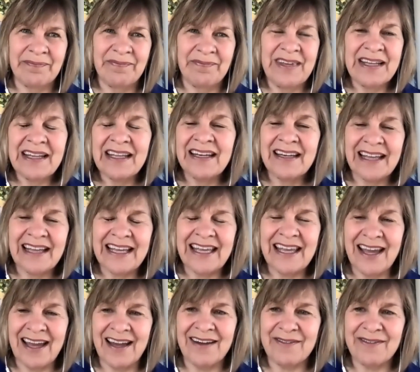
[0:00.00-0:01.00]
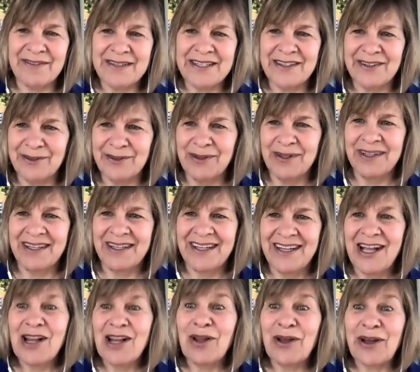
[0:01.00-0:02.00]
feeling like you have to
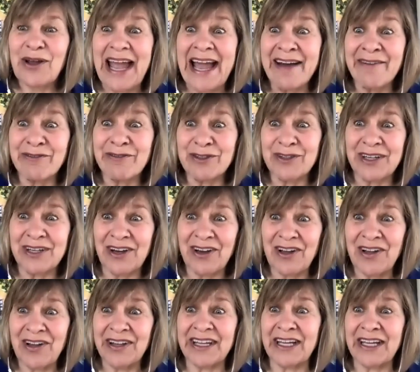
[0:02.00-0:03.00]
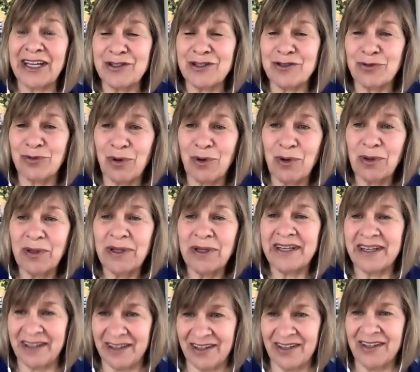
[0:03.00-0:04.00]
look after it all and control
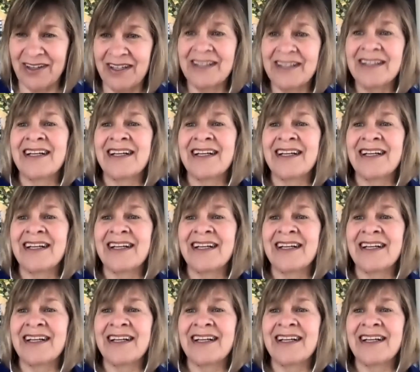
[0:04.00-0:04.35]
it all.